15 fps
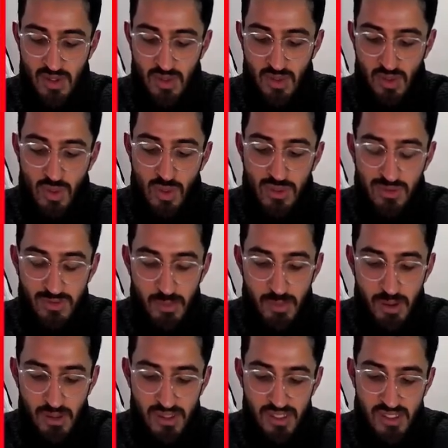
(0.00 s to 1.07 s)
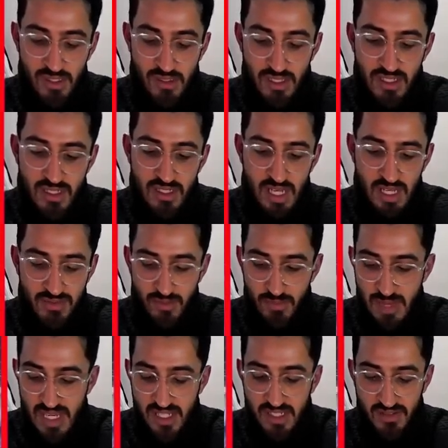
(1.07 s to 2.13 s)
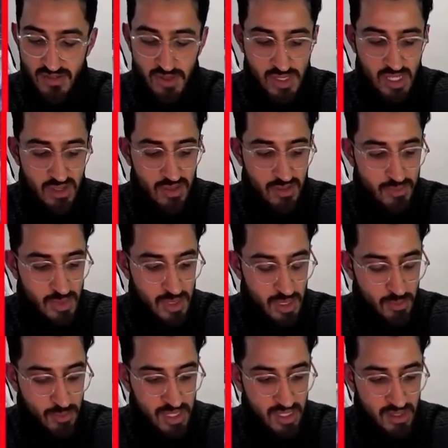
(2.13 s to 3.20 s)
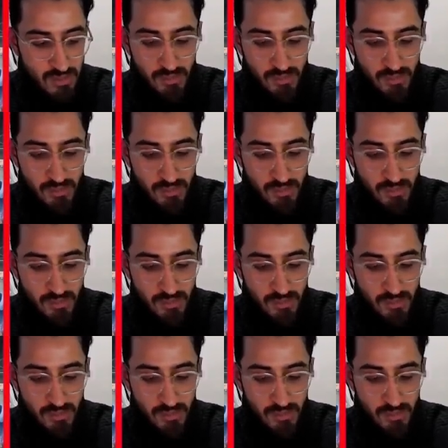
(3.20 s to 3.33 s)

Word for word: Core of the box still. That's kind of amazing. It feels like I've been opening up